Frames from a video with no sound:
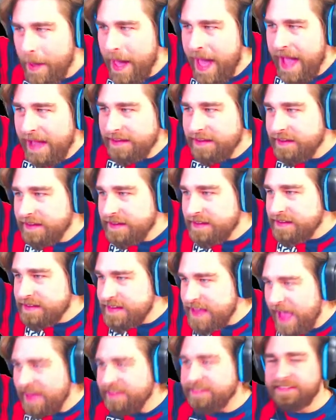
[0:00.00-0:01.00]
back.
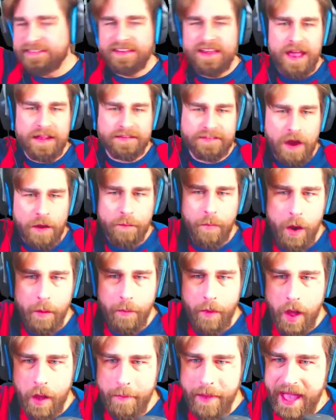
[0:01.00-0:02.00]
Yes, it's our, our
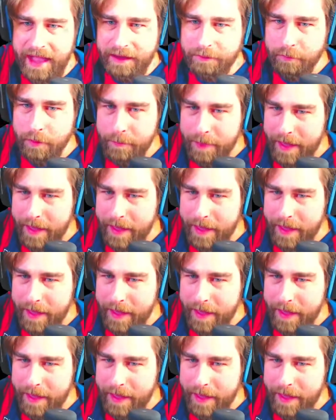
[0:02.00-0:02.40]
ball back. We're